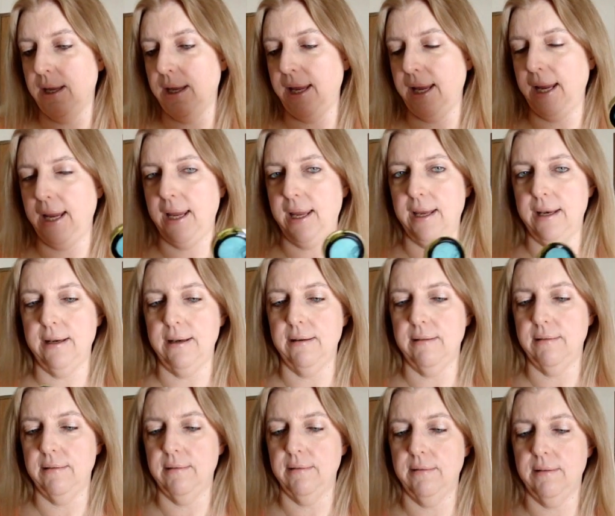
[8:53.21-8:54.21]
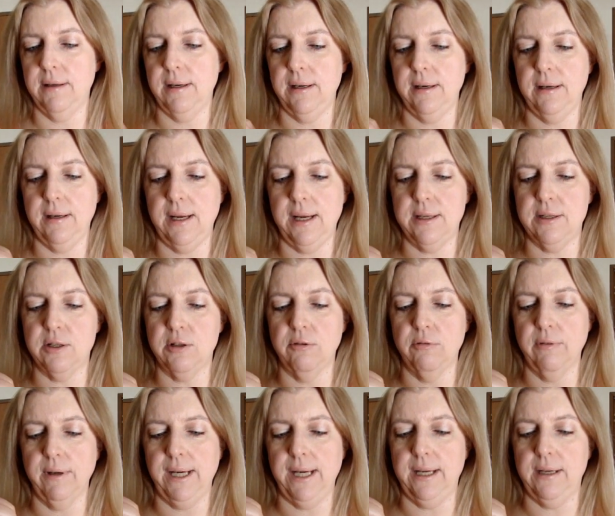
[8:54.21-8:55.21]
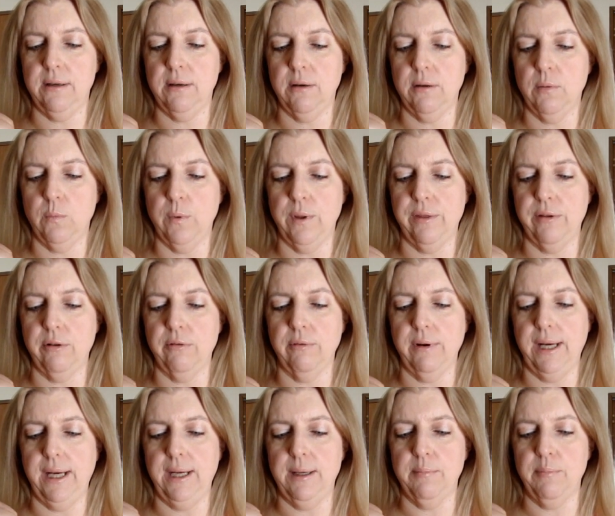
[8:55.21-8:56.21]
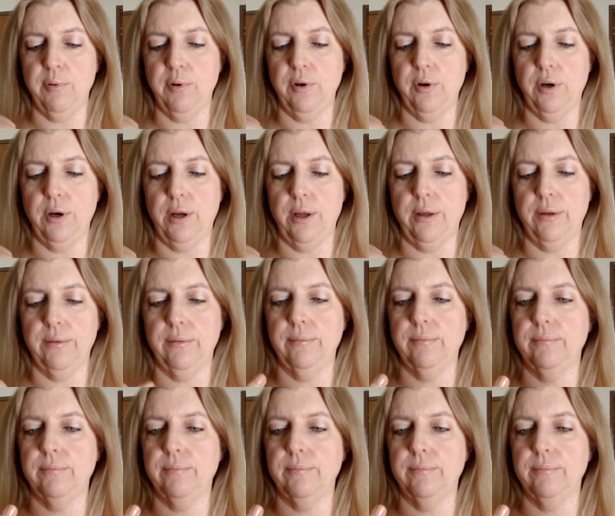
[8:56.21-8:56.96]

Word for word: and it's green with green pearl.